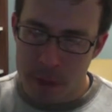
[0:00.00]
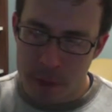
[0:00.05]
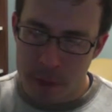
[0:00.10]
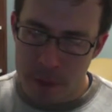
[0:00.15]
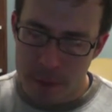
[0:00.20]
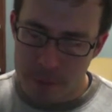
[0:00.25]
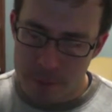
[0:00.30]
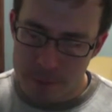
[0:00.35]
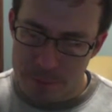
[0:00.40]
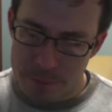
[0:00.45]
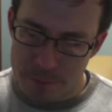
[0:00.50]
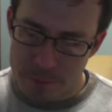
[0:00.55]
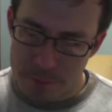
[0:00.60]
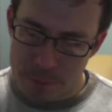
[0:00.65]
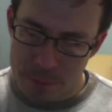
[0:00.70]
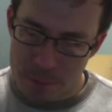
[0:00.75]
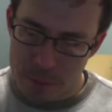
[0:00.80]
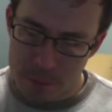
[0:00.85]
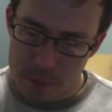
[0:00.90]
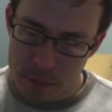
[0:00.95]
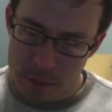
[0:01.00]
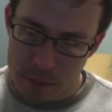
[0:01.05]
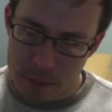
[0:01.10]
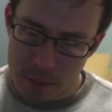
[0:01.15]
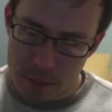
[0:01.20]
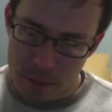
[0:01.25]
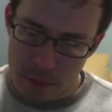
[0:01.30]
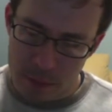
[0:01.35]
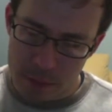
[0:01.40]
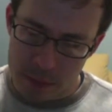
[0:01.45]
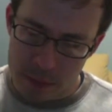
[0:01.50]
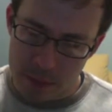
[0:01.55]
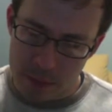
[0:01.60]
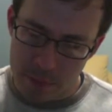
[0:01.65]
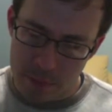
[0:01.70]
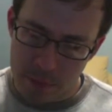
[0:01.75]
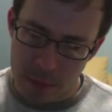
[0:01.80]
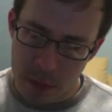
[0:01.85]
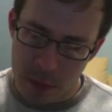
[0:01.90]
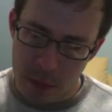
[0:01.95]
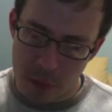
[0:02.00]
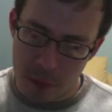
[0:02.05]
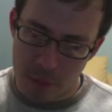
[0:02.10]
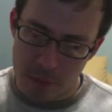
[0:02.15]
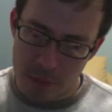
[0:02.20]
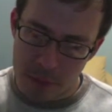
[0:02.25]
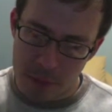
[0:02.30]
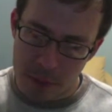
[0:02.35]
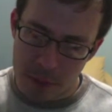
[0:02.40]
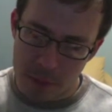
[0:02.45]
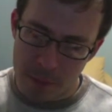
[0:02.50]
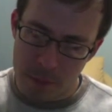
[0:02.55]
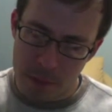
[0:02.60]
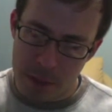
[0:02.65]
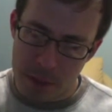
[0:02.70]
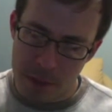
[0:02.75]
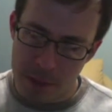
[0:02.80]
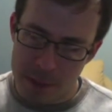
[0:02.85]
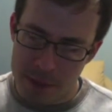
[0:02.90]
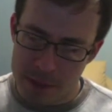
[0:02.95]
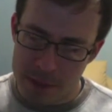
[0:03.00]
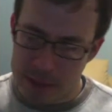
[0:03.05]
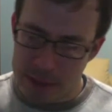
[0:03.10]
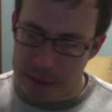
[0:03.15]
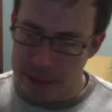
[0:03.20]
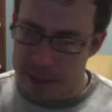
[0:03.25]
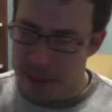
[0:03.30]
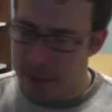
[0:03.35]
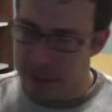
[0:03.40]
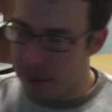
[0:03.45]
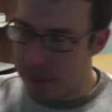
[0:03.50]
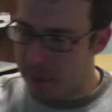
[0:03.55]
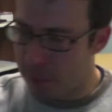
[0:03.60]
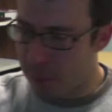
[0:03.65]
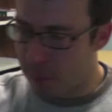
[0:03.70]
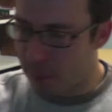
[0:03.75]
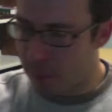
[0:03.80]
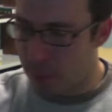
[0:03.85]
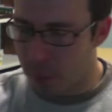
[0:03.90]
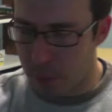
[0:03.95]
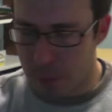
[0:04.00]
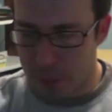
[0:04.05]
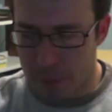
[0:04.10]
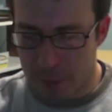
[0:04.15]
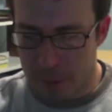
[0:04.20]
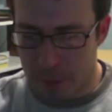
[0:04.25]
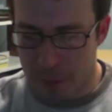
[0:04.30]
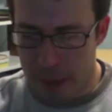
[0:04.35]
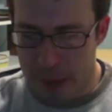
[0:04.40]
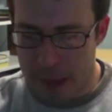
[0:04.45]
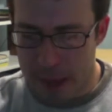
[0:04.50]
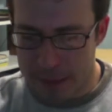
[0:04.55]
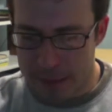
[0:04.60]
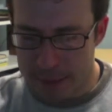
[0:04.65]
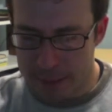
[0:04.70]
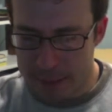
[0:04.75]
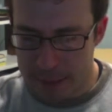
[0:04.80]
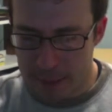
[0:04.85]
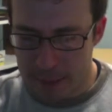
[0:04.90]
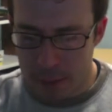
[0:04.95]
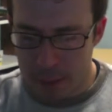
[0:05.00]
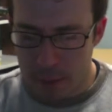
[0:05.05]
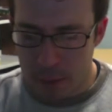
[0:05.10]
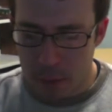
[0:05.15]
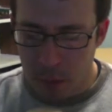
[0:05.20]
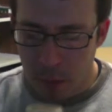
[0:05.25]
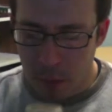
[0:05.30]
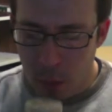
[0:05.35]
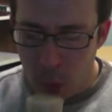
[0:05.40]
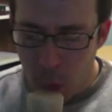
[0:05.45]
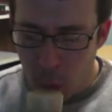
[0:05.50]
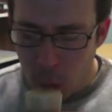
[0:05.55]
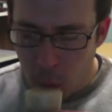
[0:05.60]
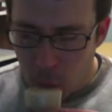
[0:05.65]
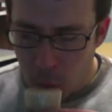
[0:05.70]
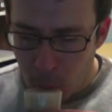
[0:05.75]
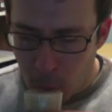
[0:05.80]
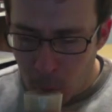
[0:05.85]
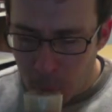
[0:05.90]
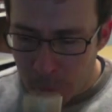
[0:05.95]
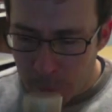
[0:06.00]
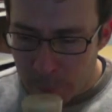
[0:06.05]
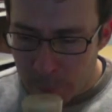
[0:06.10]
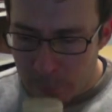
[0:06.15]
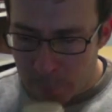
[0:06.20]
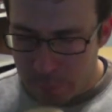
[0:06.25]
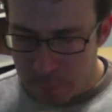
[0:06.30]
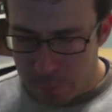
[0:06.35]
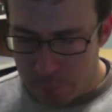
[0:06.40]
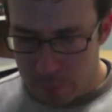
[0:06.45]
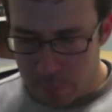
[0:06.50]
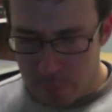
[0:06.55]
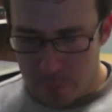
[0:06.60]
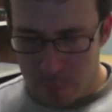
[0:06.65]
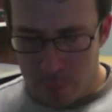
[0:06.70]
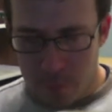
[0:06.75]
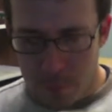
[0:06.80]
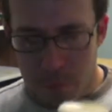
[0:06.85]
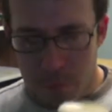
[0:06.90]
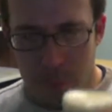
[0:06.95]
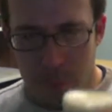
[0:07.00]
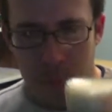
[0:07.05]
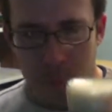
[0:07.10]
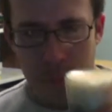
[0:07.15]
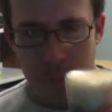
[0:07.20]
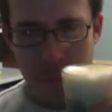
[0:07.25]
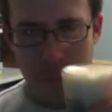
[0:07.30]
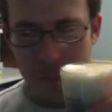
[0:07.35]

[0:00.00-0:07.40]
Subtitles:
I'm just going to top her up here, dealing with some foam coming out of this can into a warmer glass.